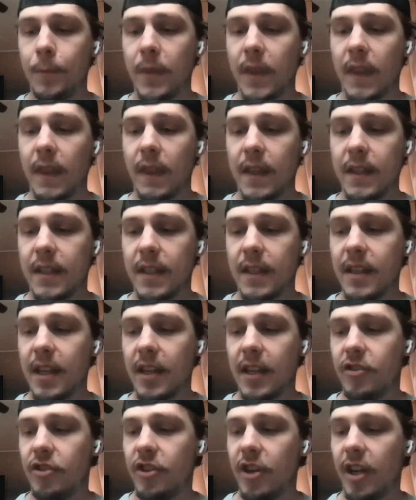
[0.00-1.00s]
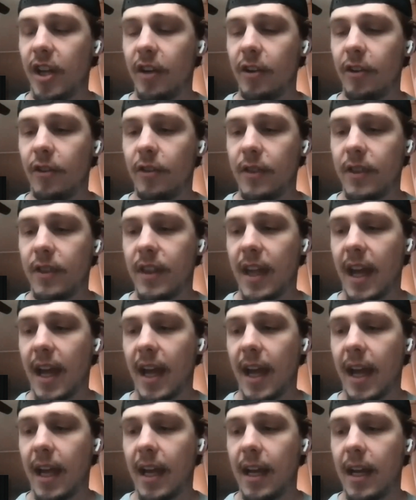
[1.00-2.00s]
this is a channel
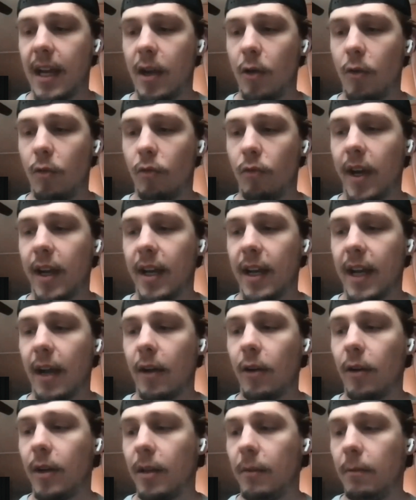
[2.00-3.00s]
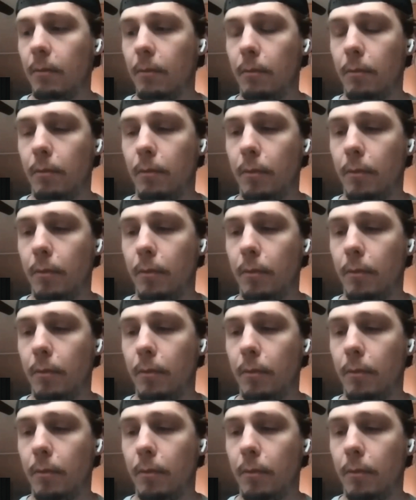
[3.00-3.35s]
that right now can